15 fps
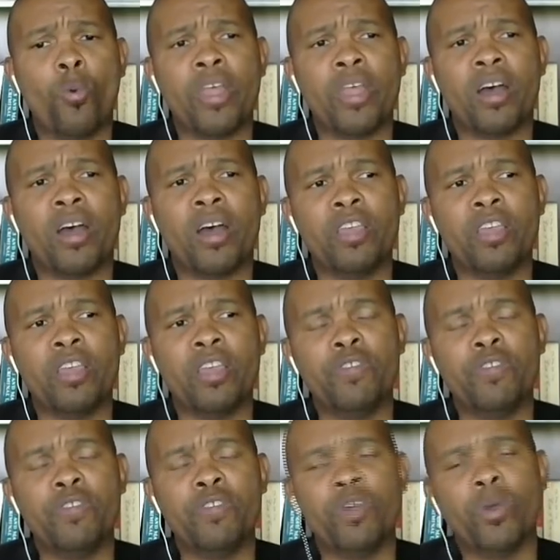
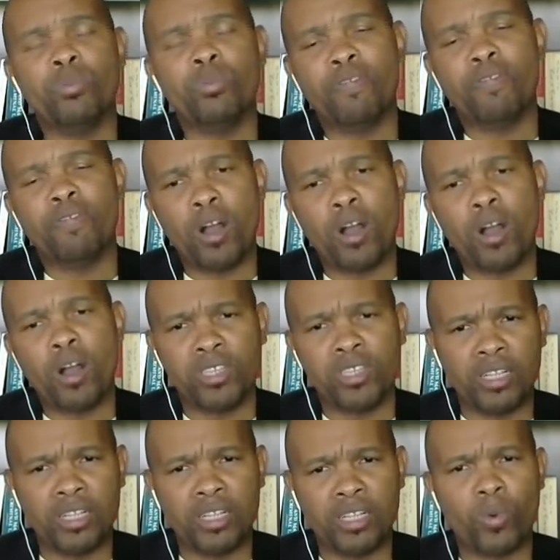whether, if he were to be
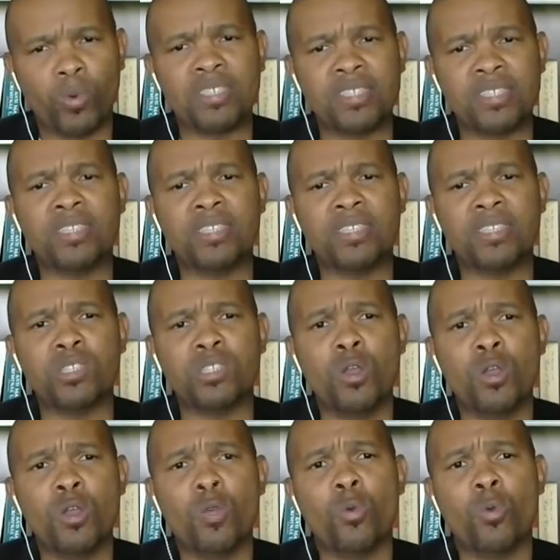found guilty, what
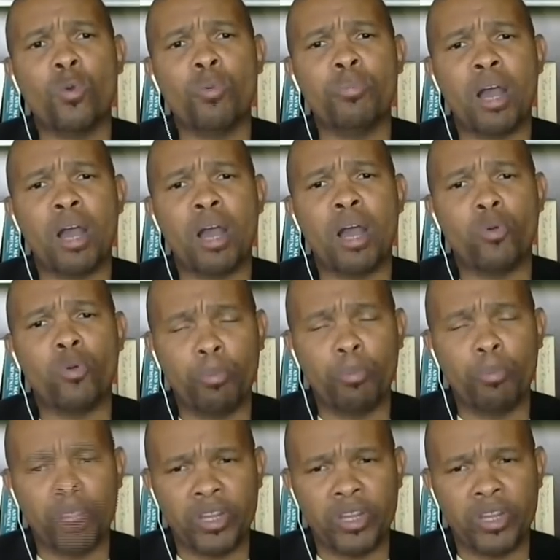sentence would be
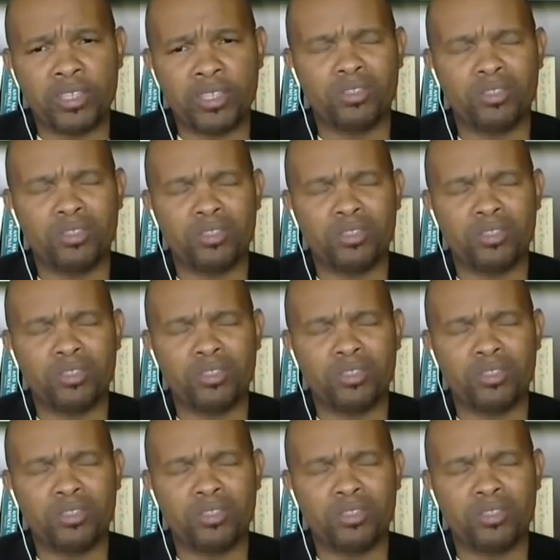appropriate.